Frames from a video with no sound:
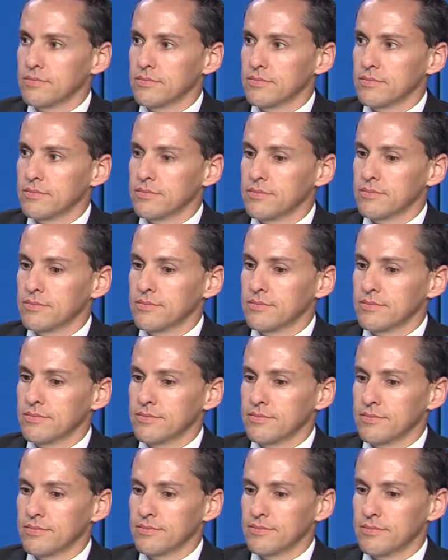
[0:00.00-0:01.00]

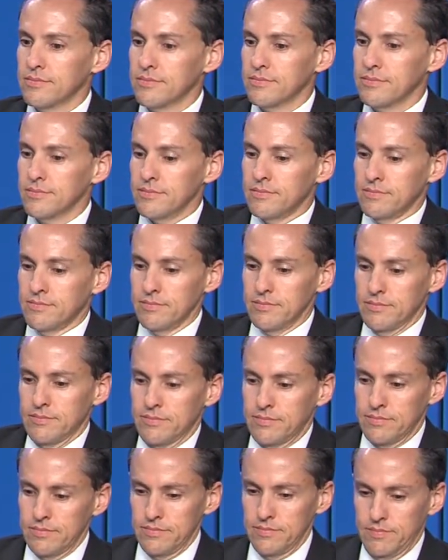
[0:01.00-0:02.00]

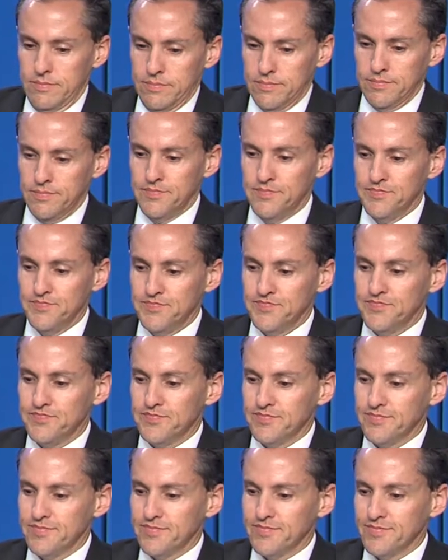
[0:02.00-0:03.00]

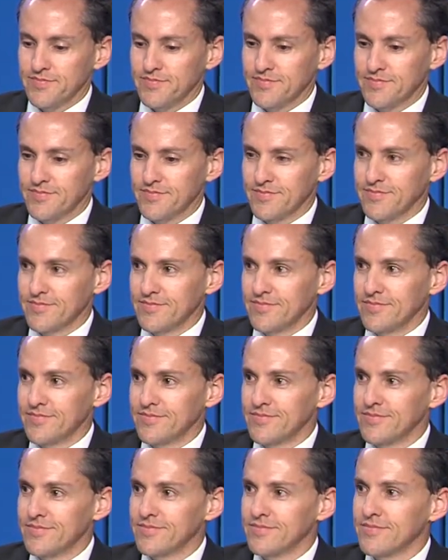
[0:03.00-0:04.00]

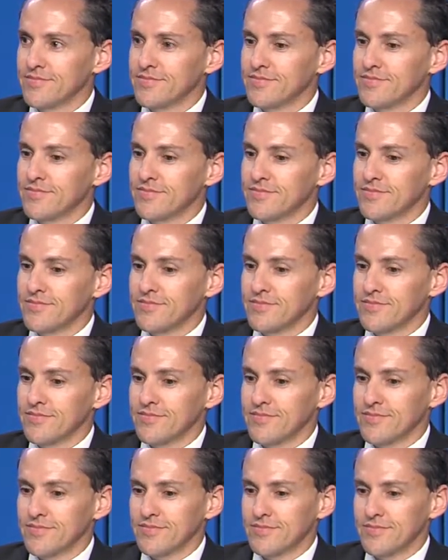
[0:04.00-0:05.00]

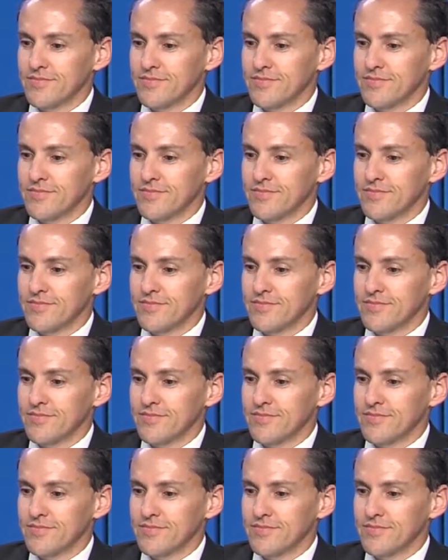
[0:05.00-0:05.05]
No words are spoken by the person on screen.